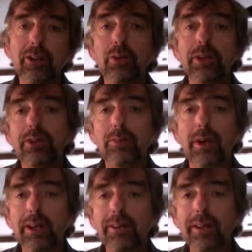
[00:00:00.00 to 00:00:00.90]
when you
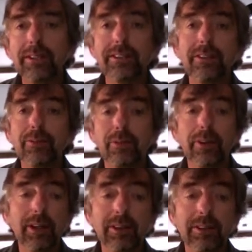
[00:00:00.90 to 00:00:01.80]
buy things in a
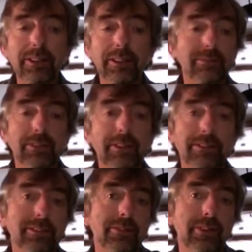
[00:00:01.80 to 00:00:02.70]
foreign currency.
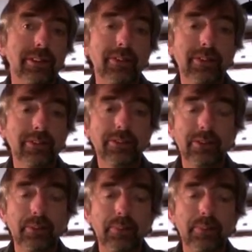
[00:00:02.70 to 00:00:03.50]
It's just very difficult to do.